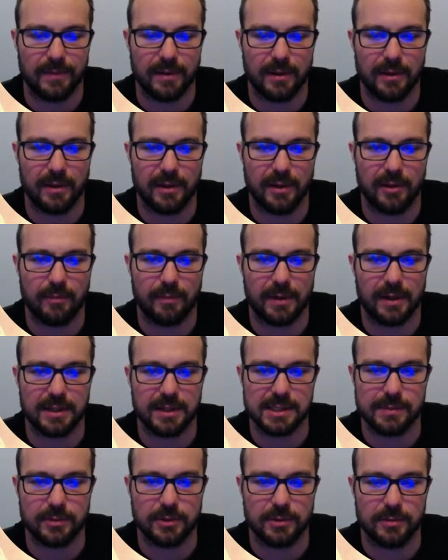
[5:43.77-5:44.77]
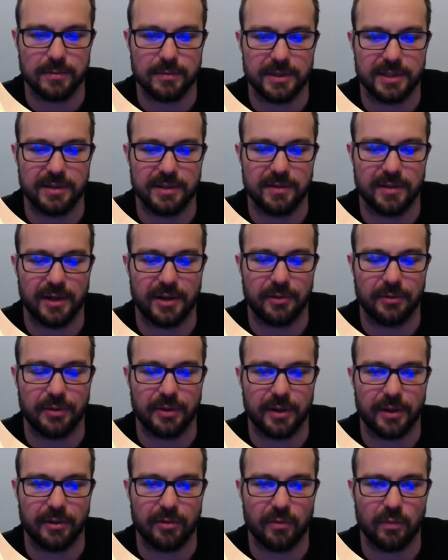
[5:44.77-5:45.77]
It's possible, but I don't
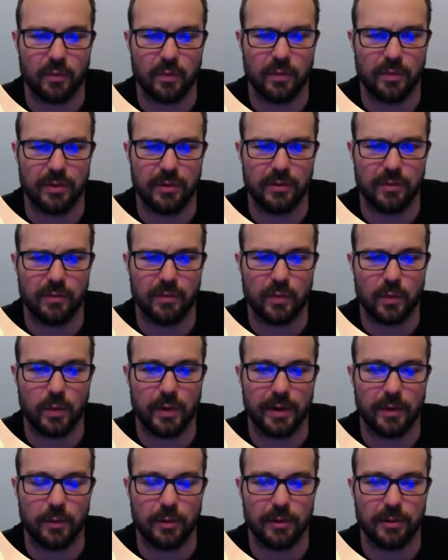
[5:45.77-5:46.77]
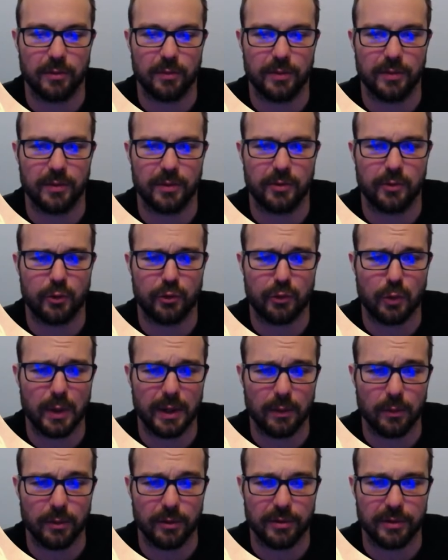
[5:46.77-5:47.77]
think it's quite worth
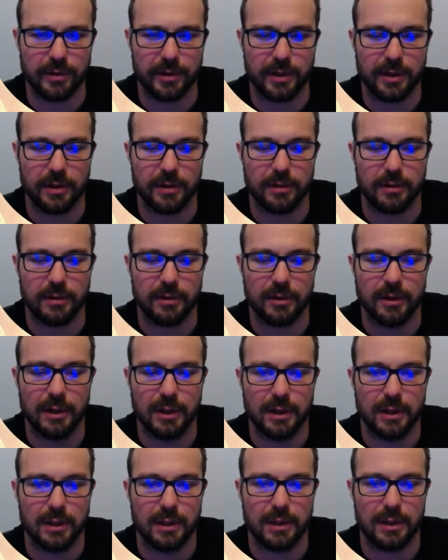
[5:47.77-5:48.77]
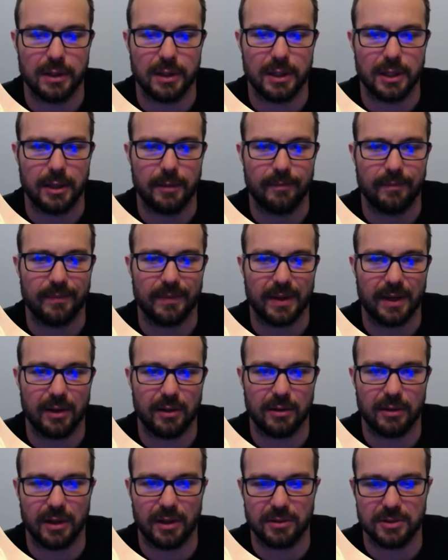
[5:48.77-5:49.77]
it here.
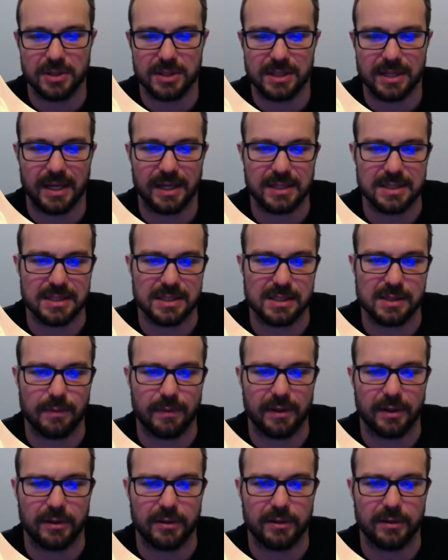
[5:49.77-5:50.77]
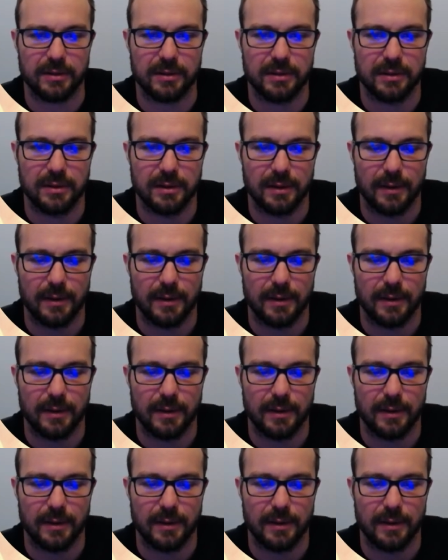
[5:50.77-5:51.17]
I'll just cast the spell.